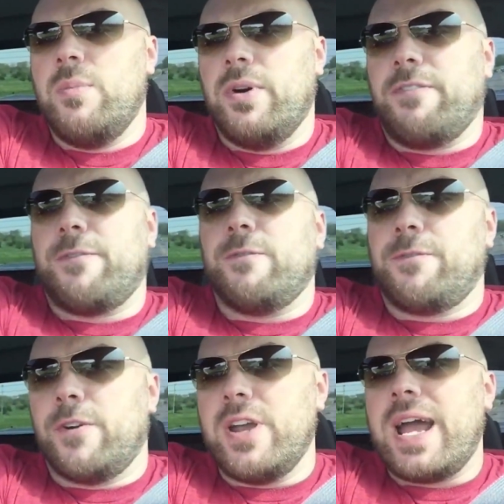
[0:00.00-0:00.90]
But
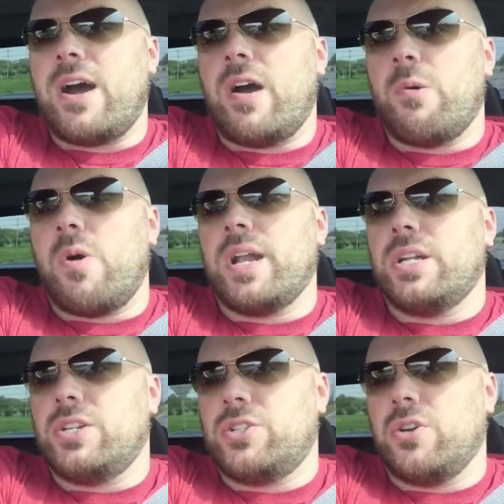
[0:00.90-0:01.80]
for now, I
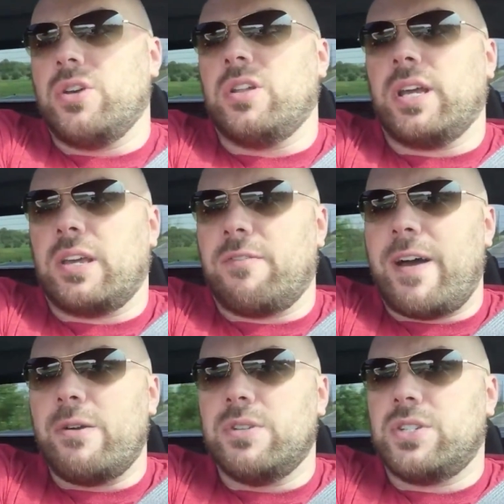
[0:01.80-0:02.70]
wanted to show you, like, if
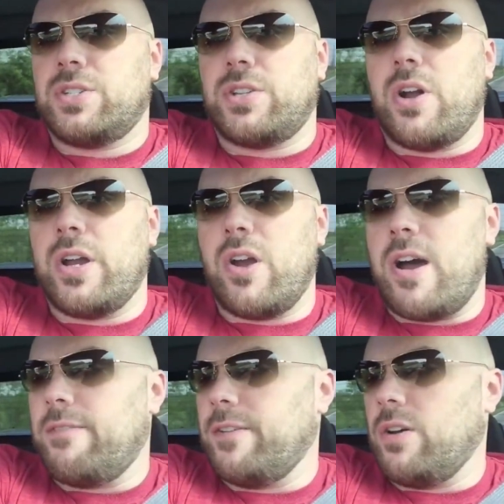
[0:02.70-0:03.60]
I was starting
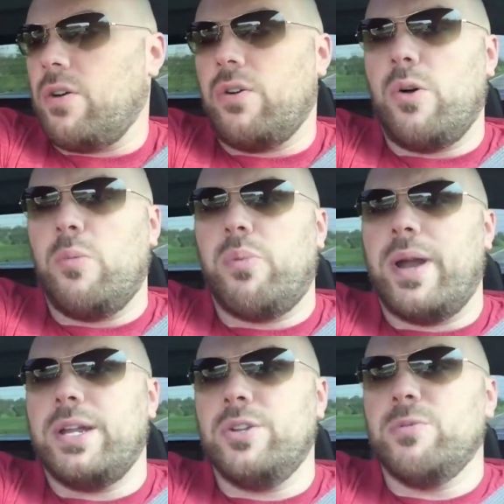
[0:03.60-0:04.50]
off in a whole
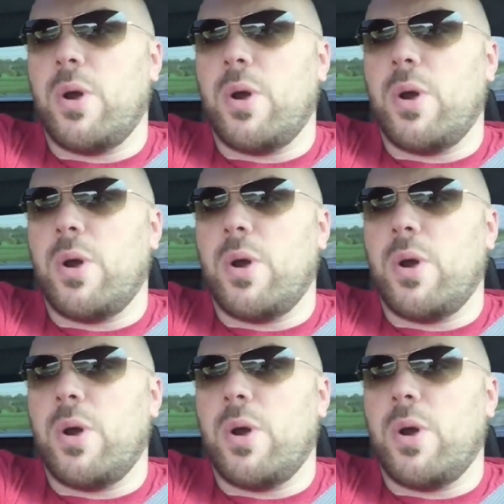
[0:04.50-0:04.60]
brand new